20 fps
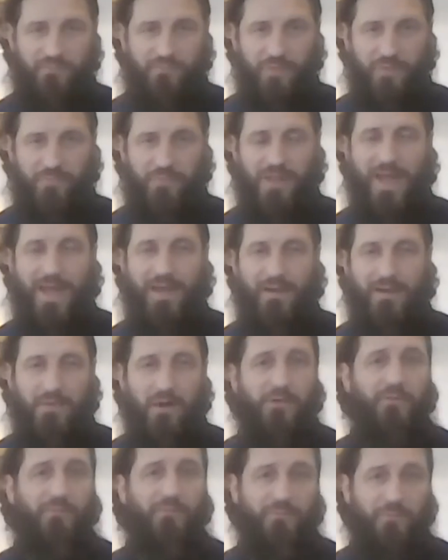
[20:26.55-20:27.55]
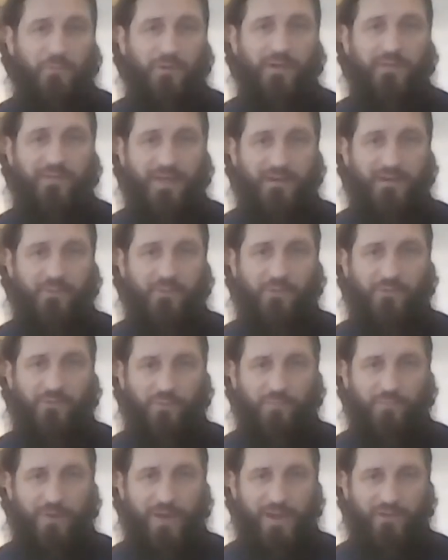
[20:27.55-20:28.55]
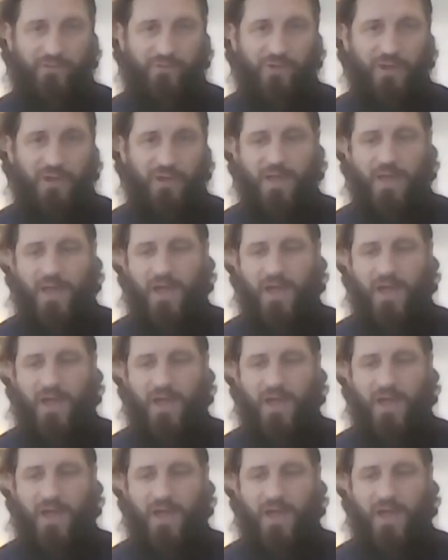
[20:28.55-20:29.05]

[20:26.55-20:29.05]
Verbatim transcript: for the Platinum 140th mm-hmm. anniversary mm-hmm. range.